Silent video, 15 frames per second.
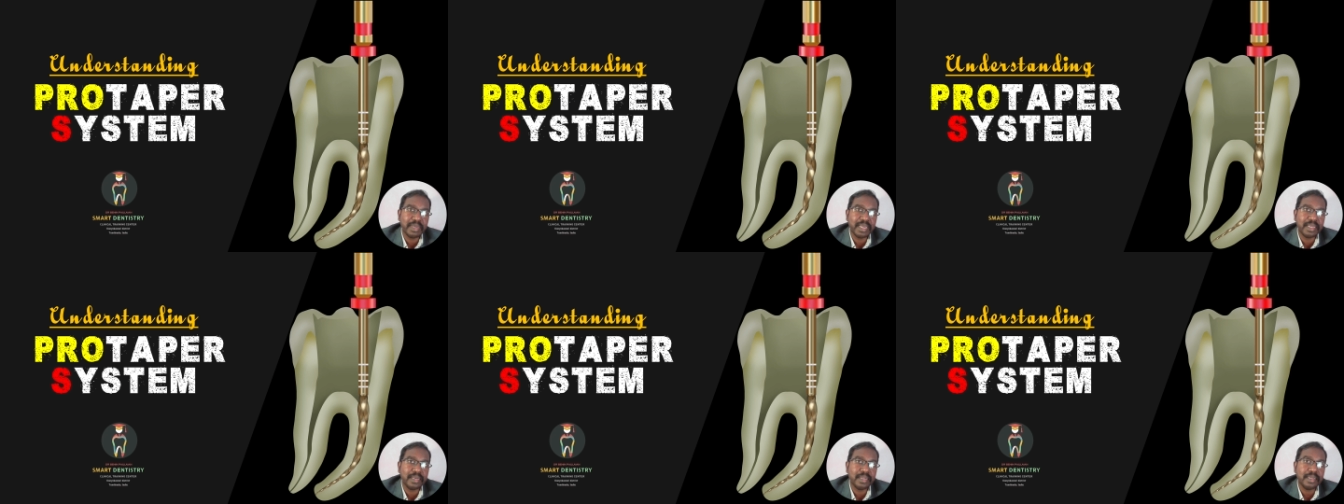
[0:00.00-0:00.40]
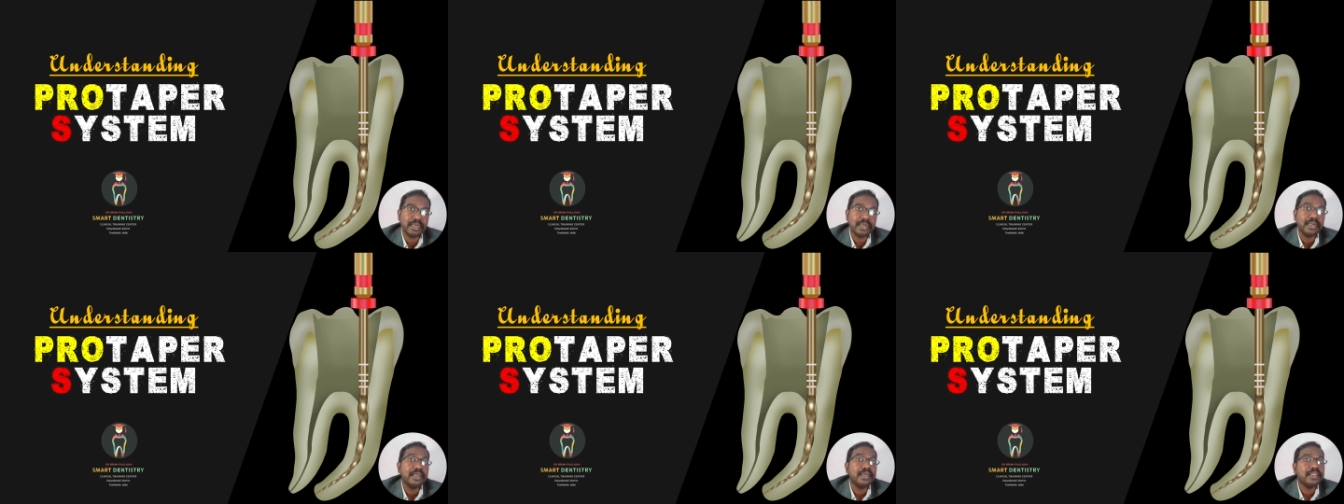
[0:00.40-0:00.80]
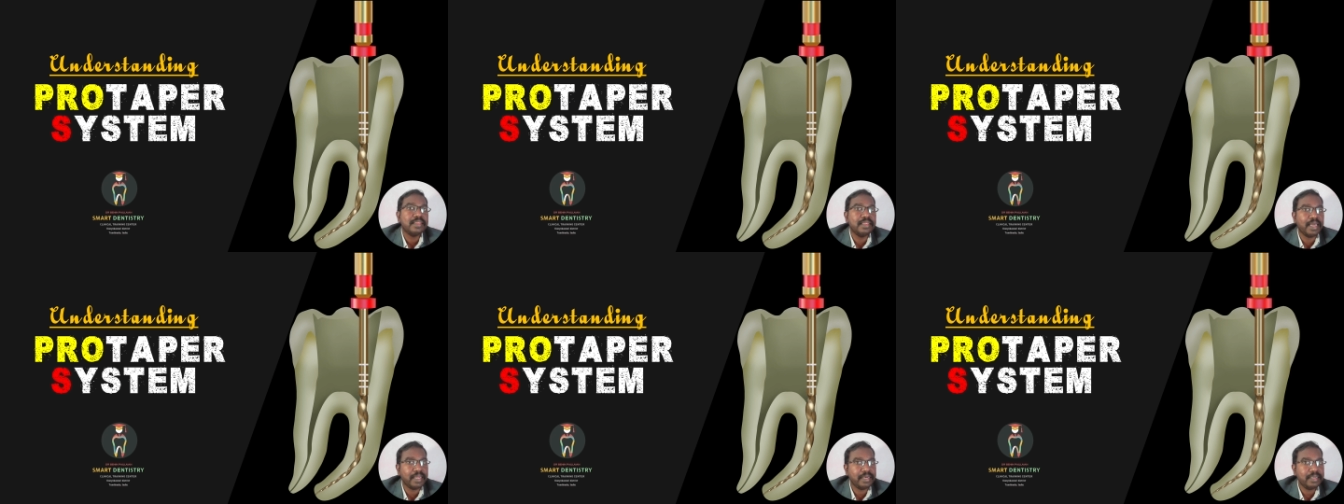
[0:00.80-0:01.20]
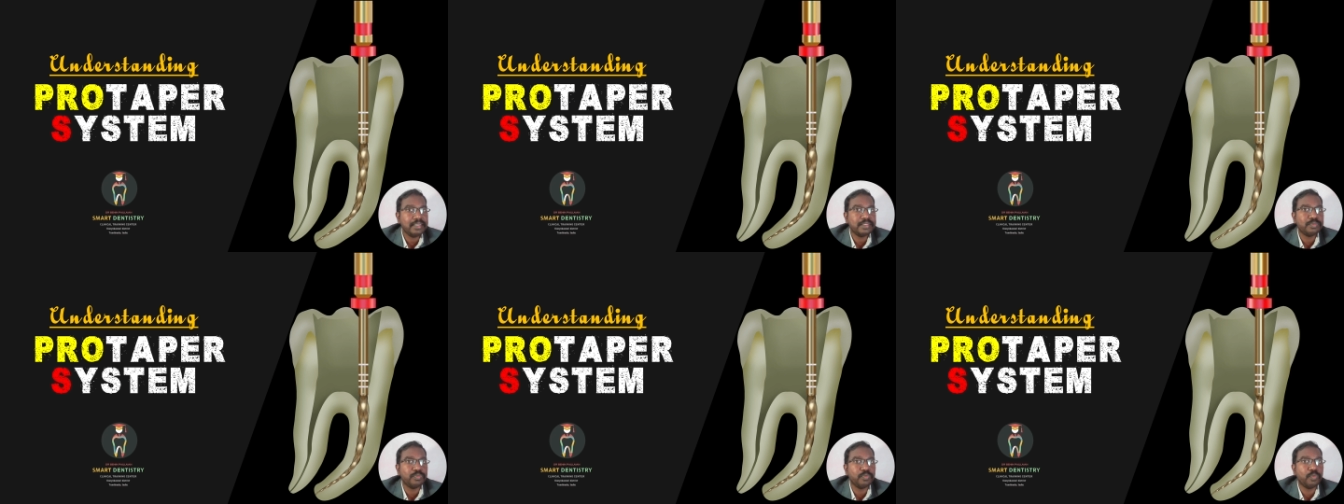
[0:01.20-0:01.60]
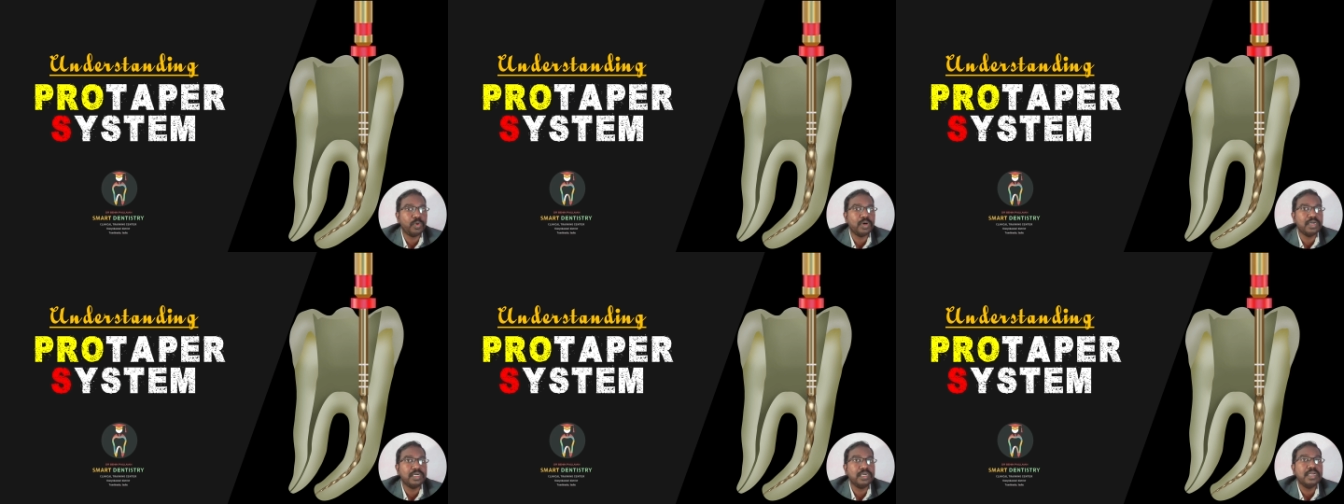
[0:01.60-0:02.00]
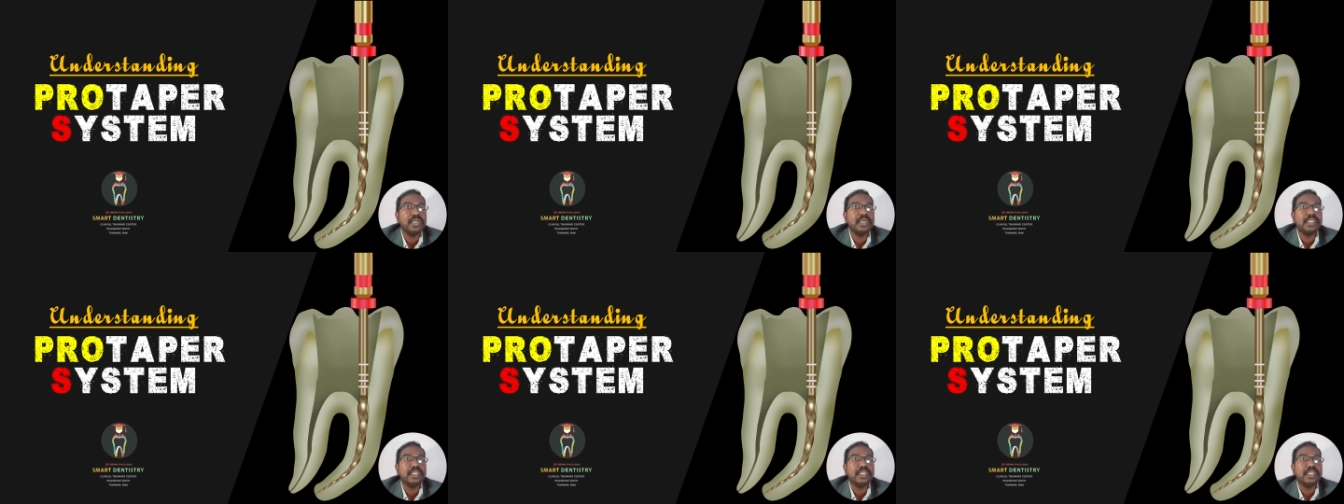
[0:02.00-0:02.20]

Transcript: manner? That is what